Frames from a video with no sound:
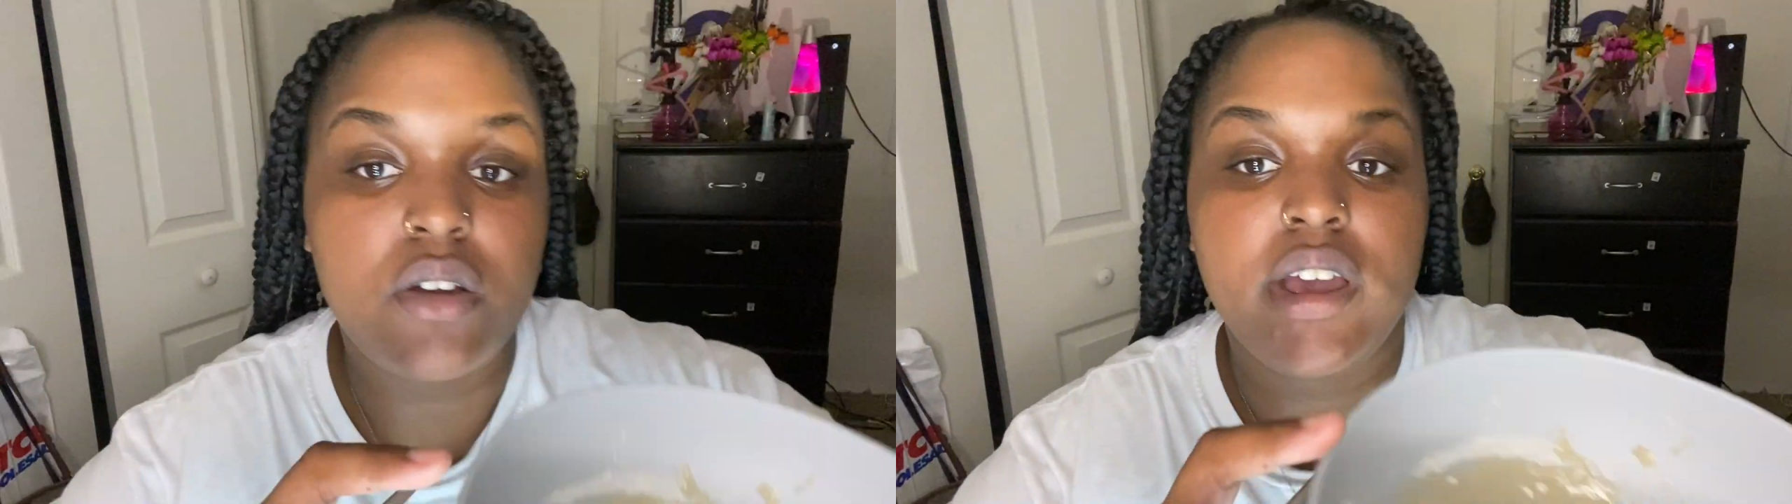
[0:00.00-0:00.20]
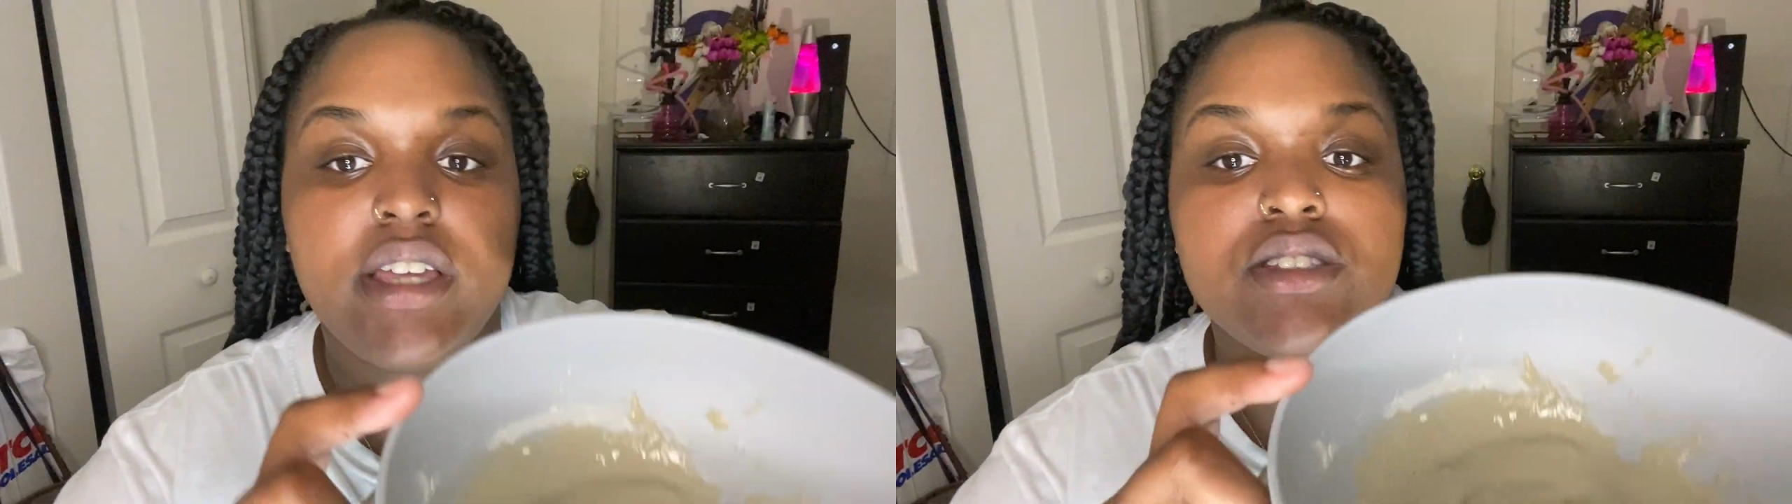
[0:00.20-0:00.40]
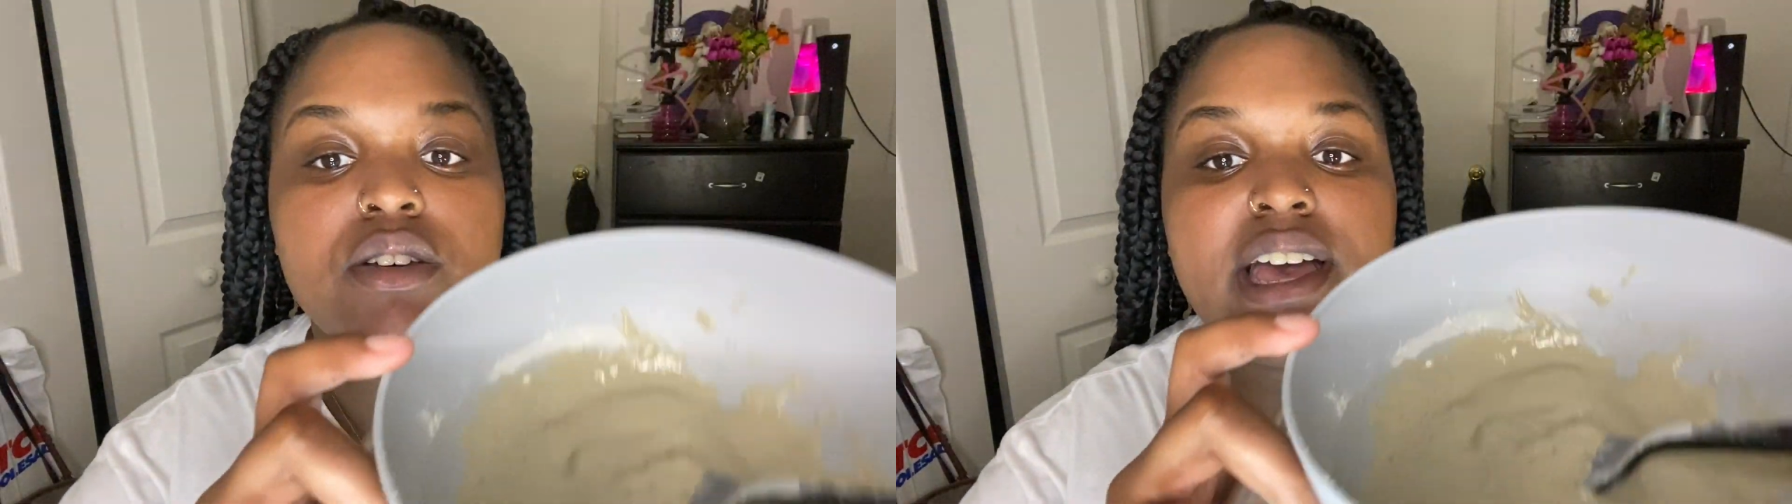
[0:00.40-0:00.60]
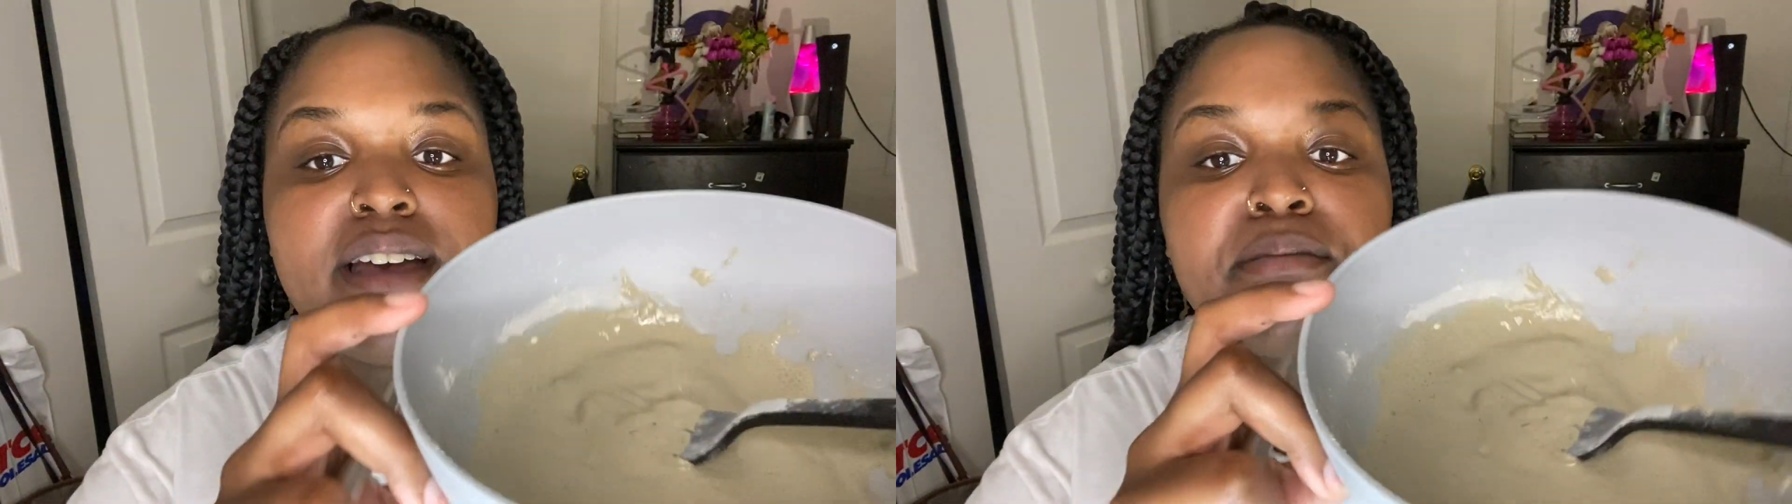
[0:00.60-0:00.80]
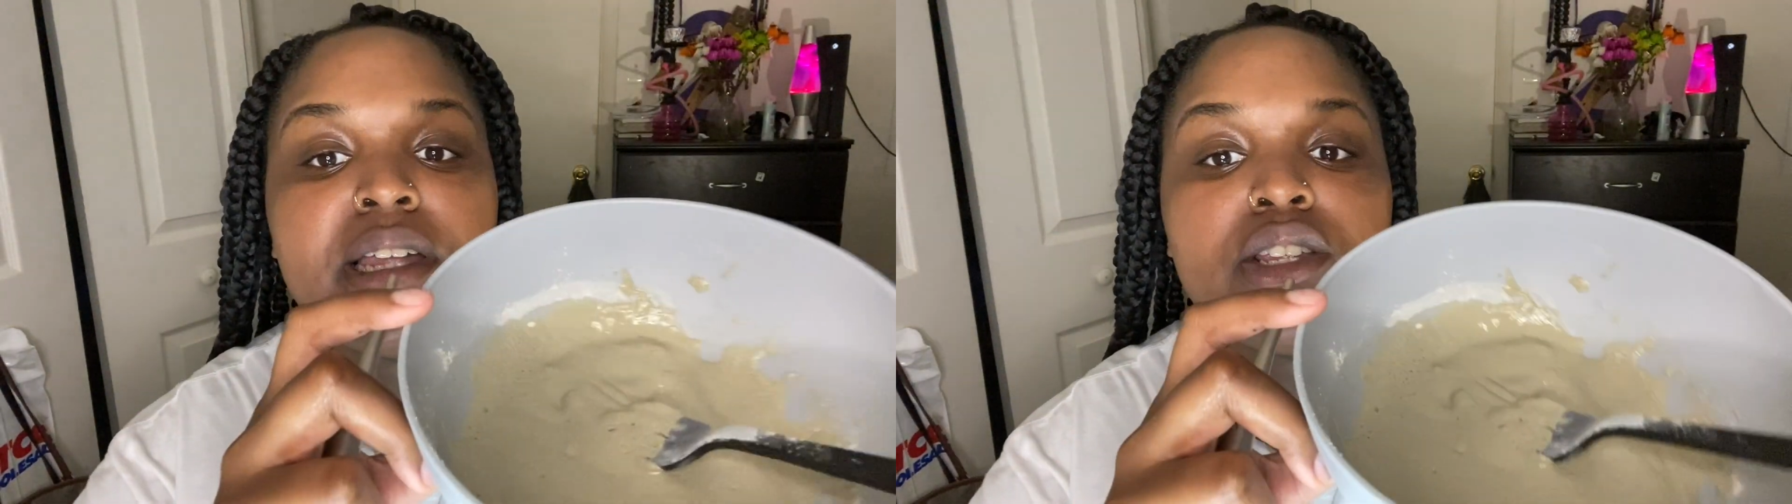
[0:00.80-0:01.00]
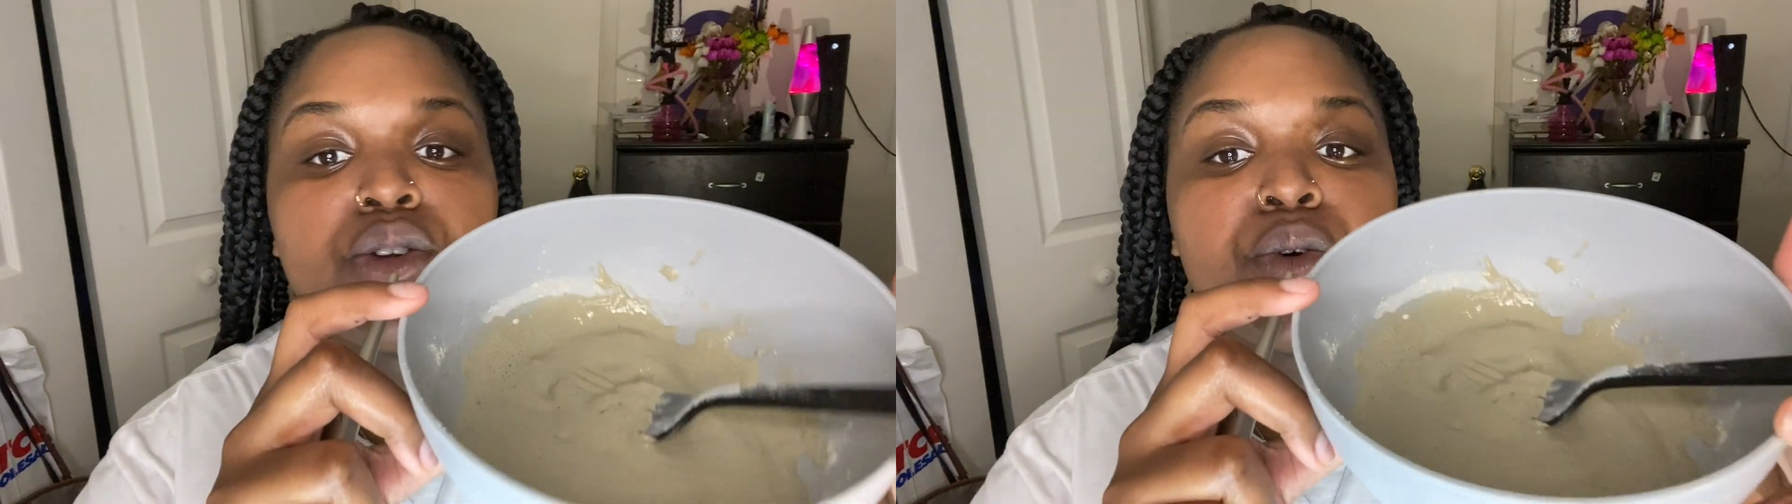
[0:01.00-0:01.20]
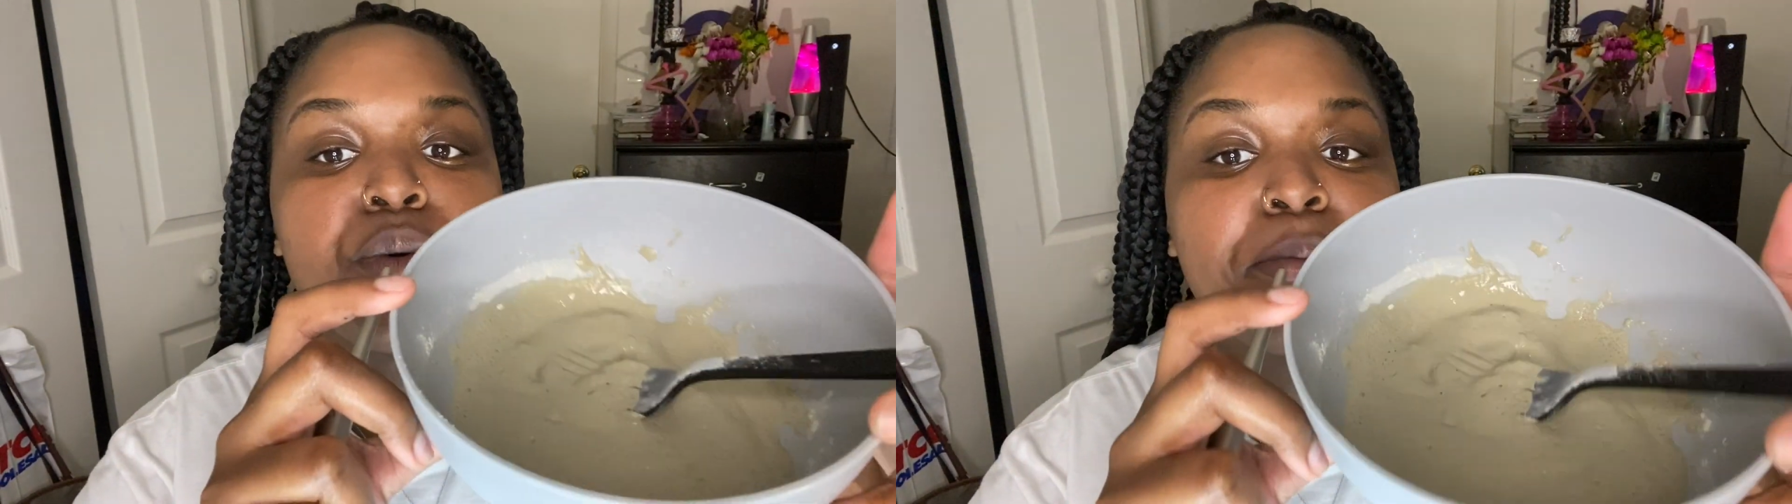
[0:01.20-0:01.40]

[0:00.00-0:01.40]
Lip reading: Okay, so I have my little